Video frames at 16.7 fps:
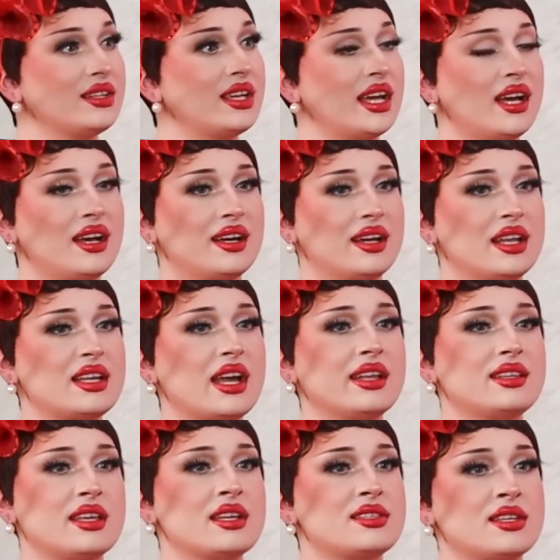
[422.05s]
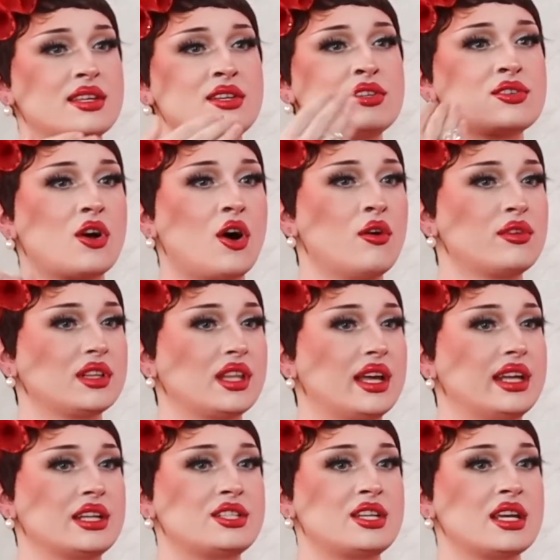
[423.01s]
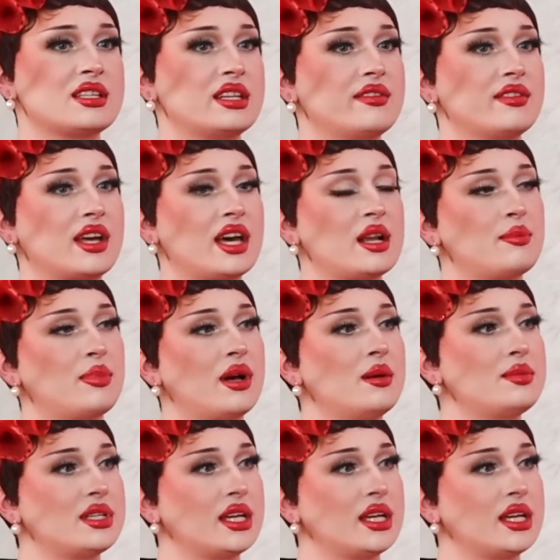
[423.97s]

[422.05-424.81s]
yeah. It's just overlining. She hasn't even got it pumped